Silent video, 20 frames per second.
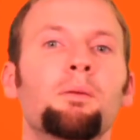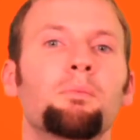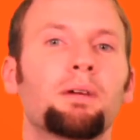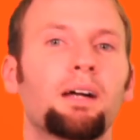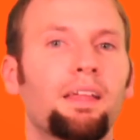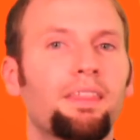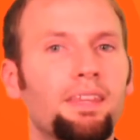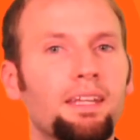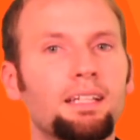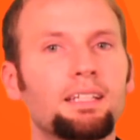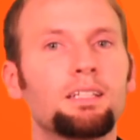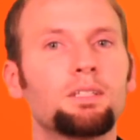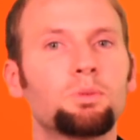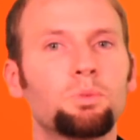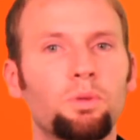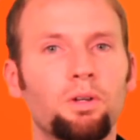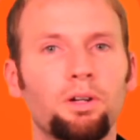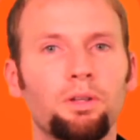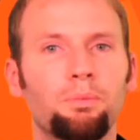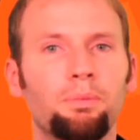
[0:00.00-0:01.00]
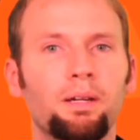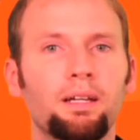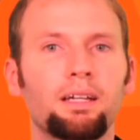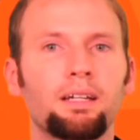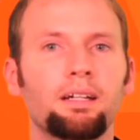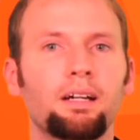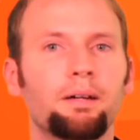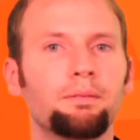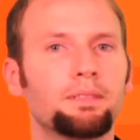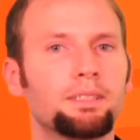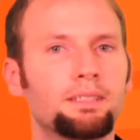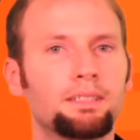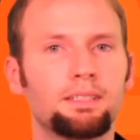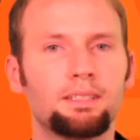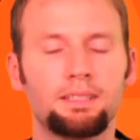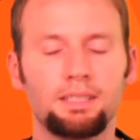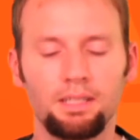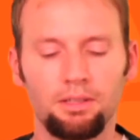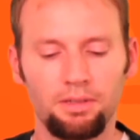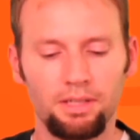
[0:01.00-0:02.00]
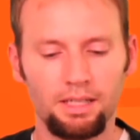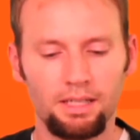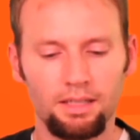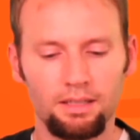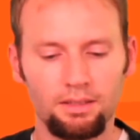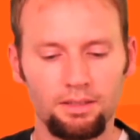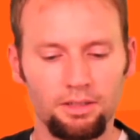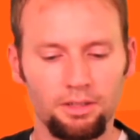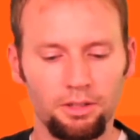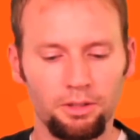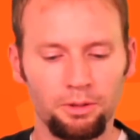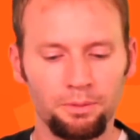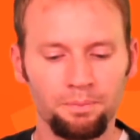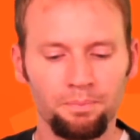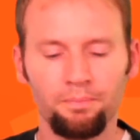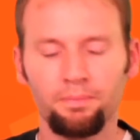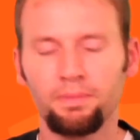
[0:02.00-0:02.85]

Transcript: But I think he's worth picking up just to see what he can do.